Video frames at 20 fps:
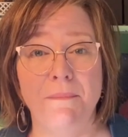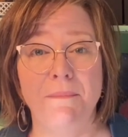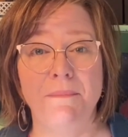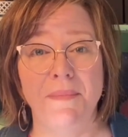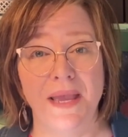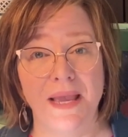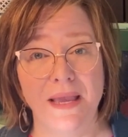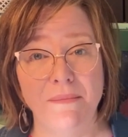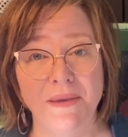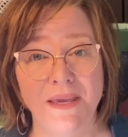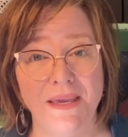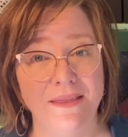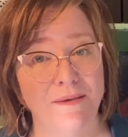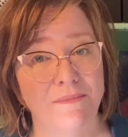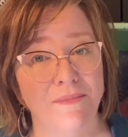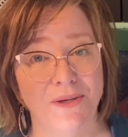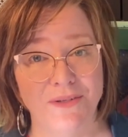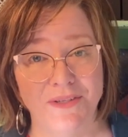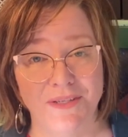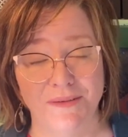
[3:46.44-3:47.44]
may be the
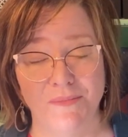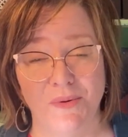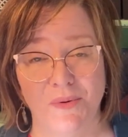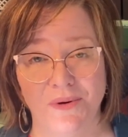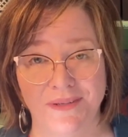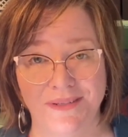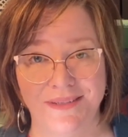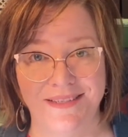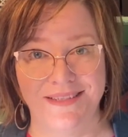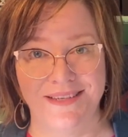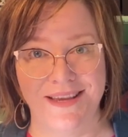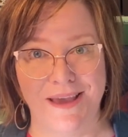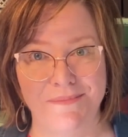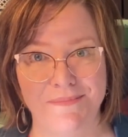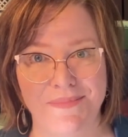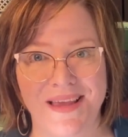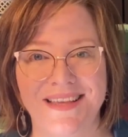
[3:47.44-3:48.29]
most important step,